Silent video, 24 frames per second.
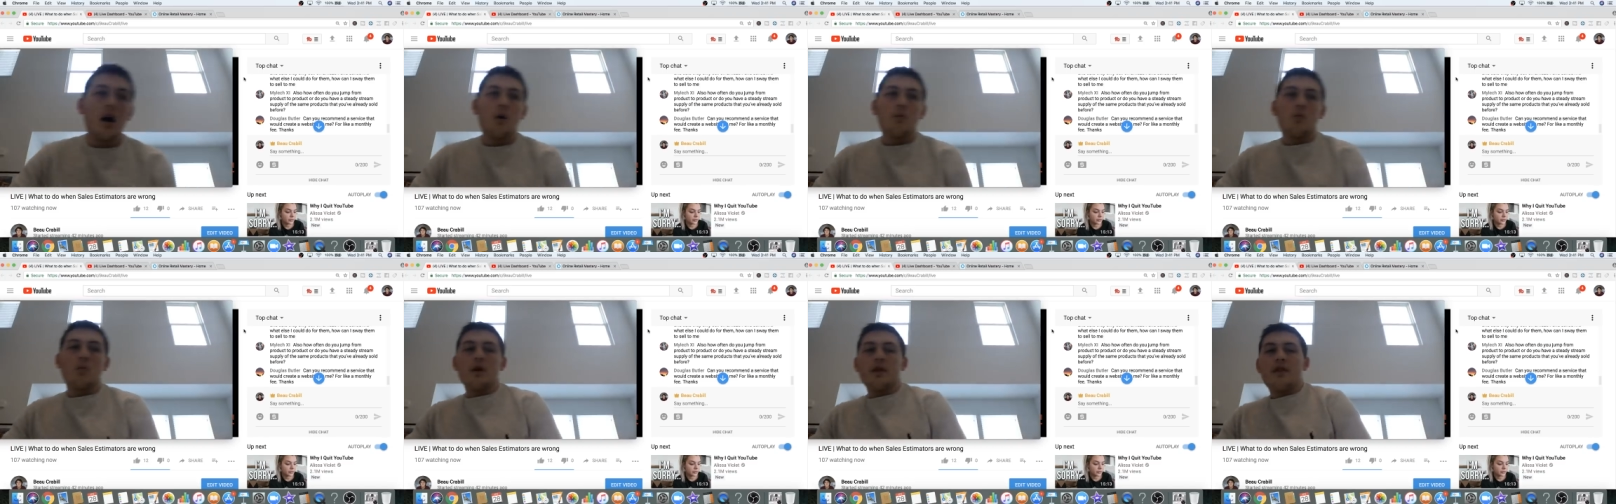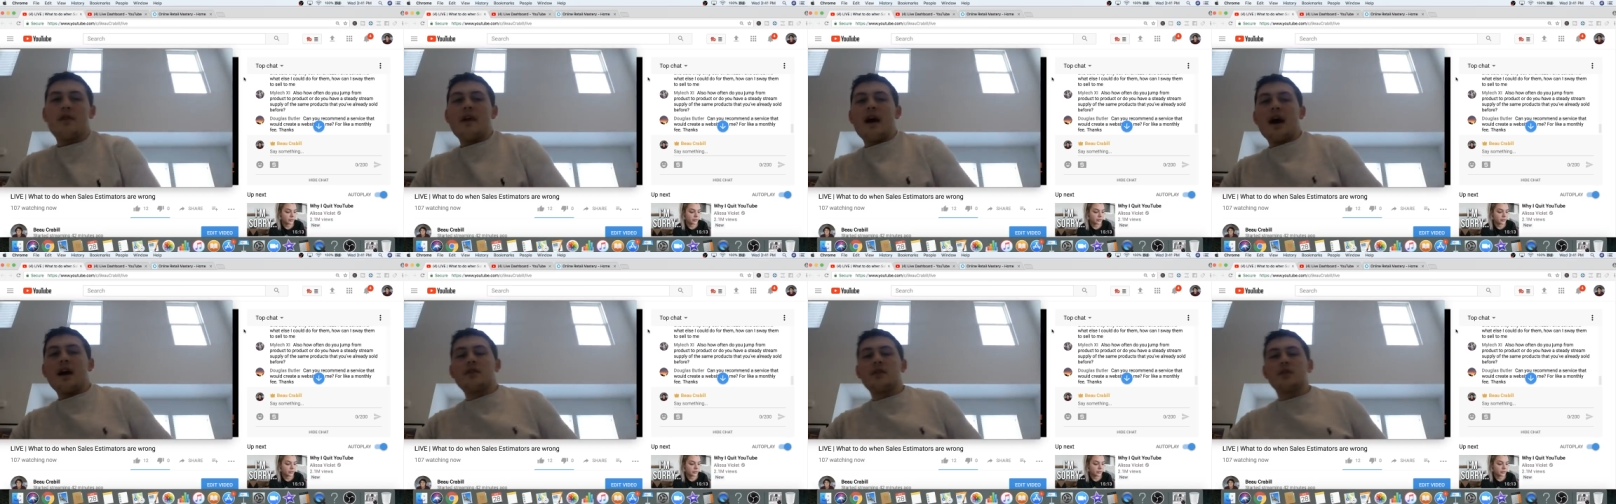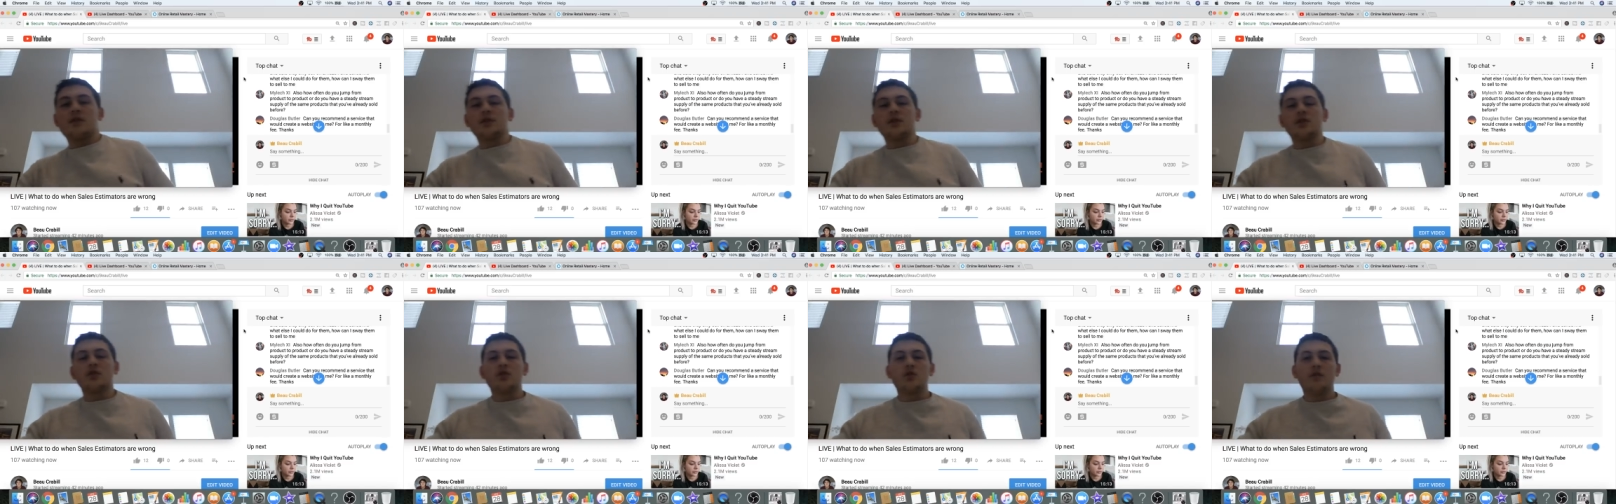With that,
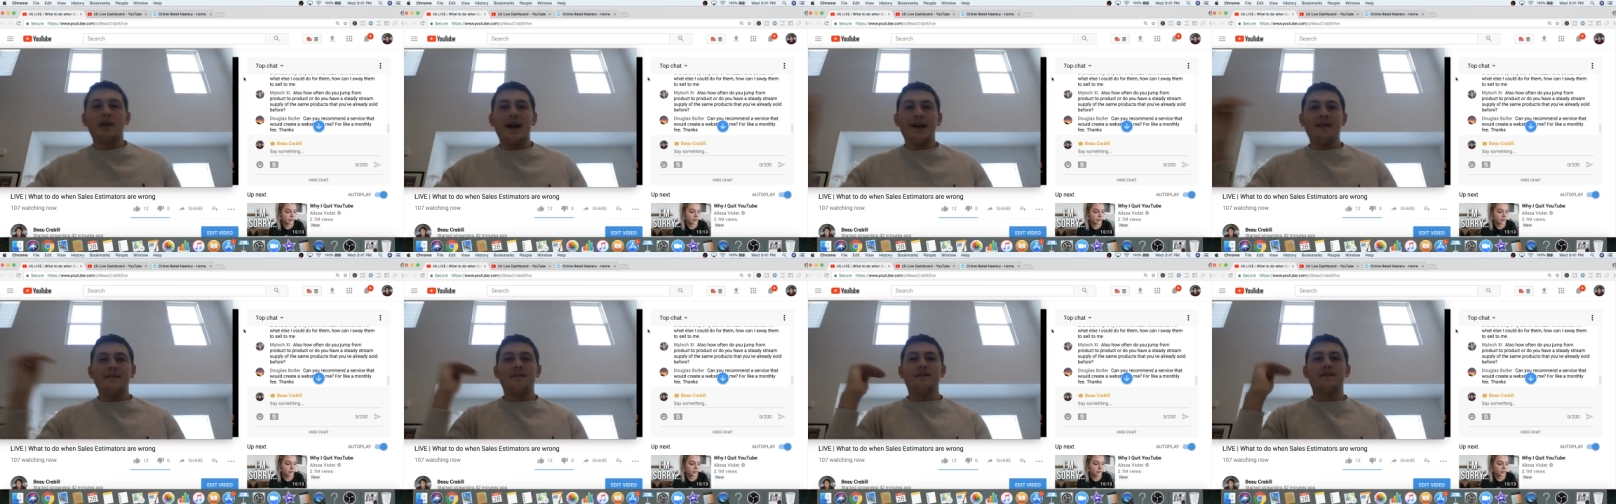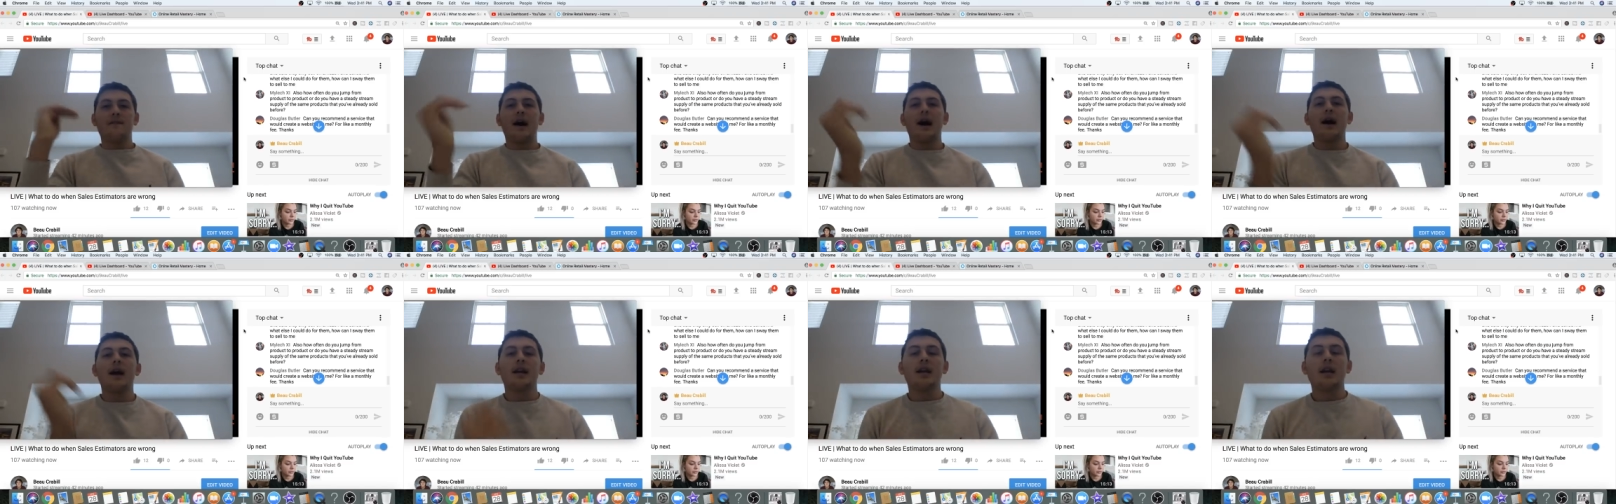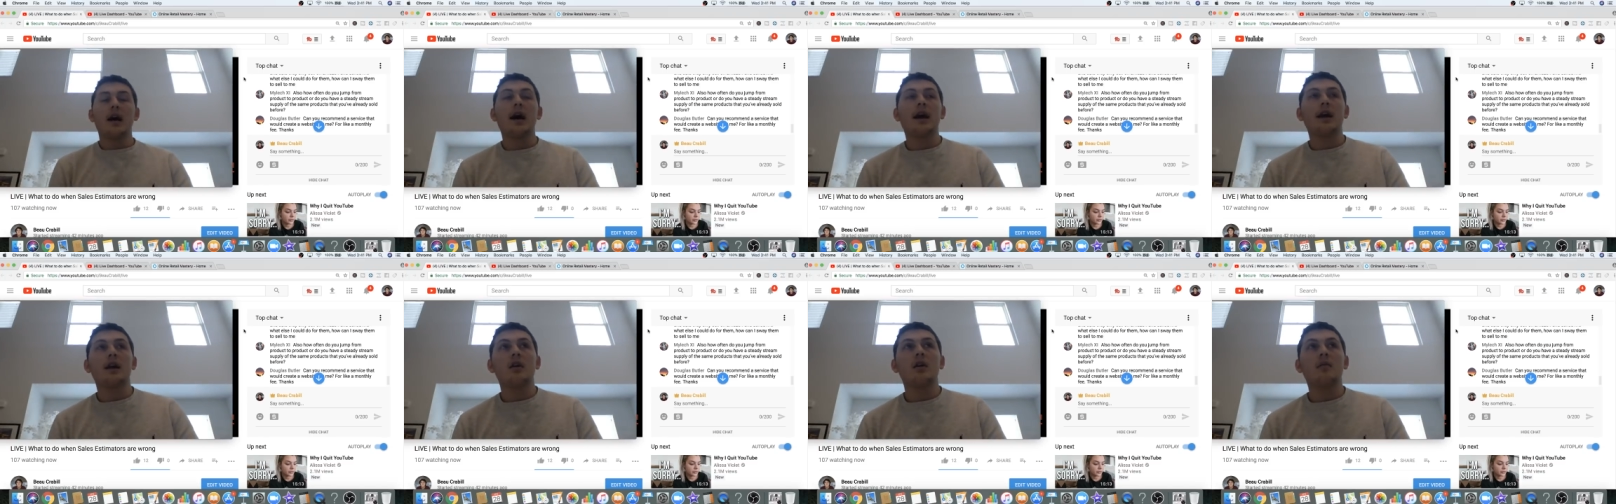there's usually a
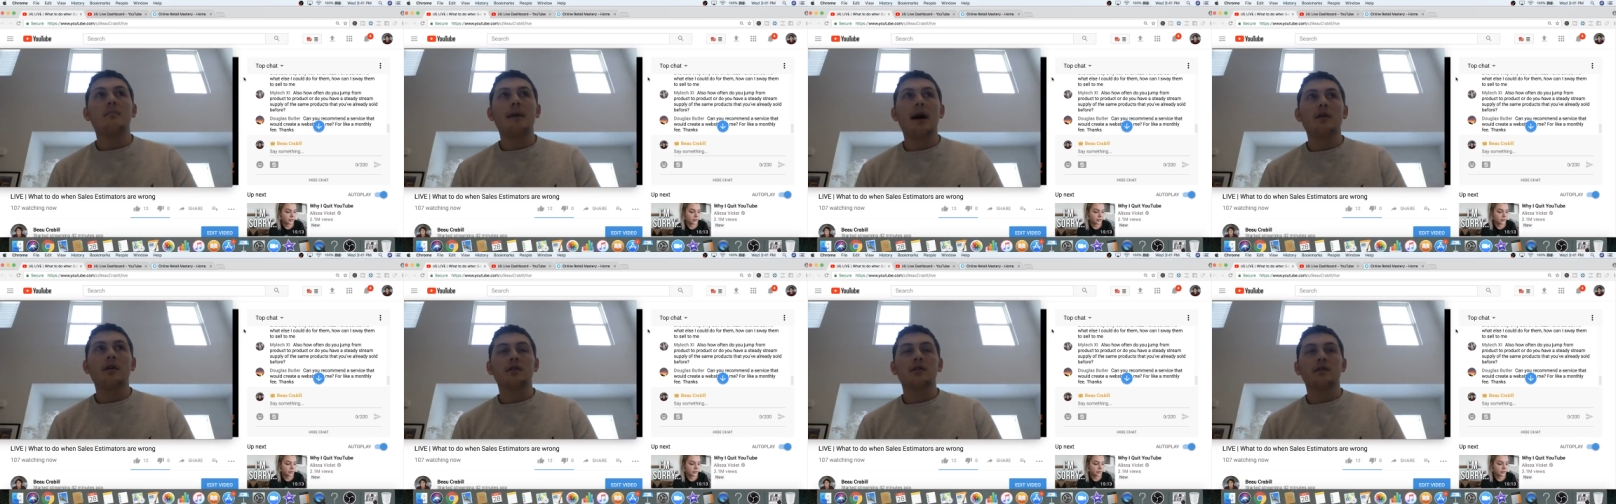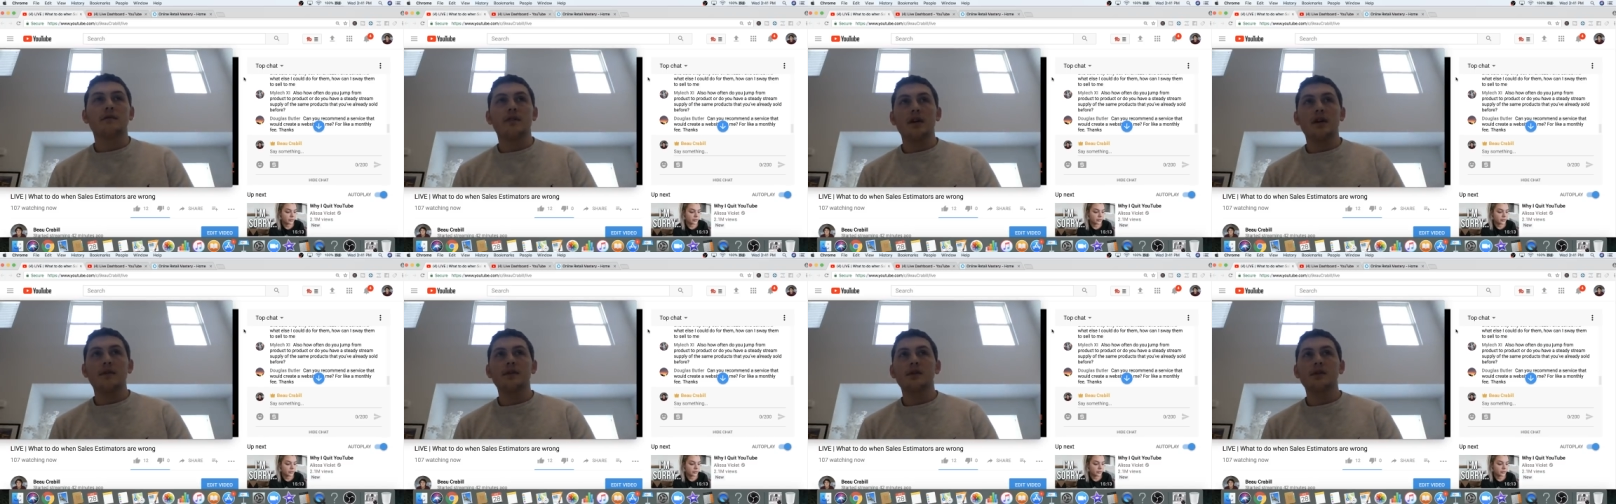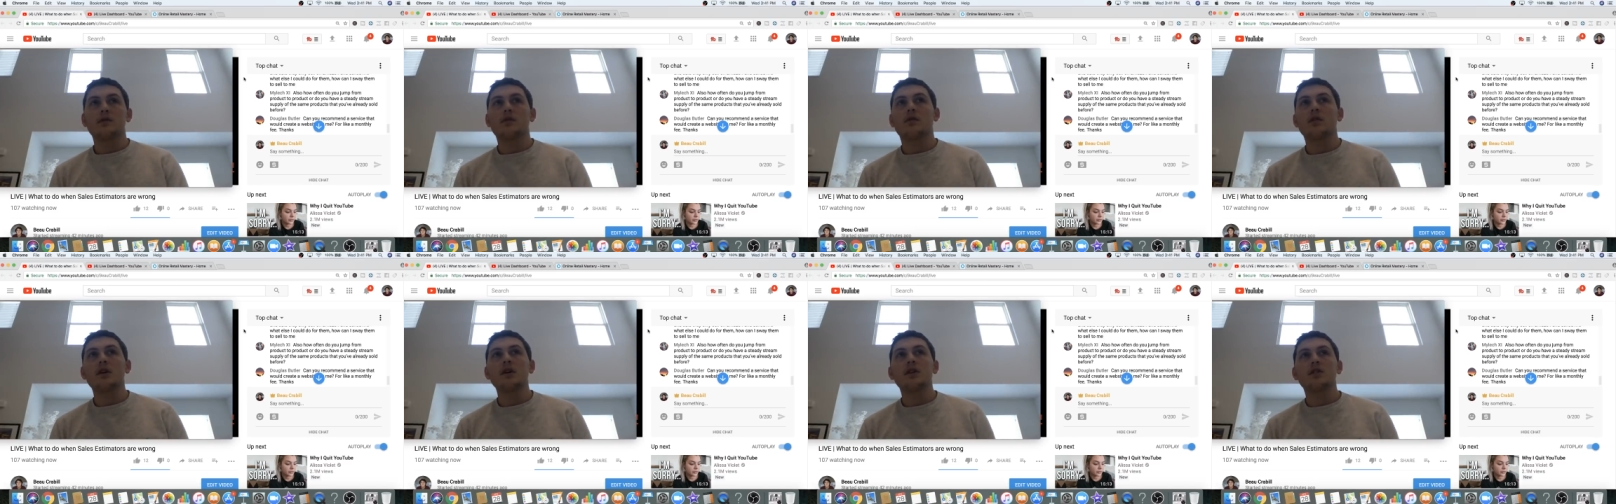finite amount of
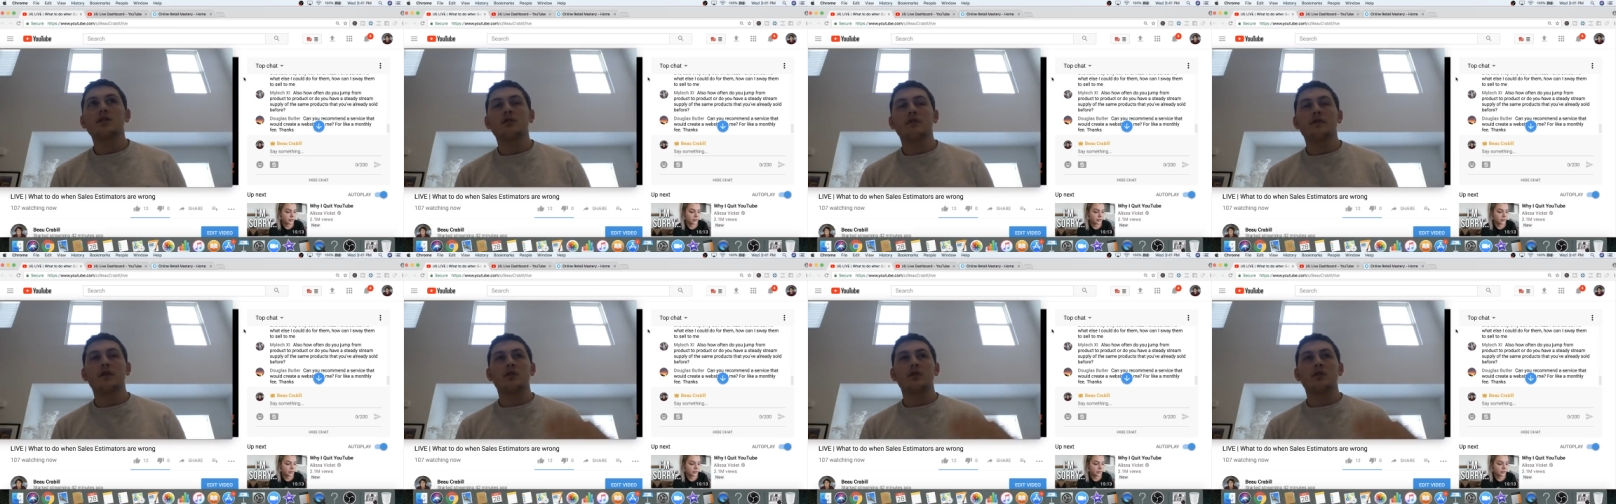inventory. So if there's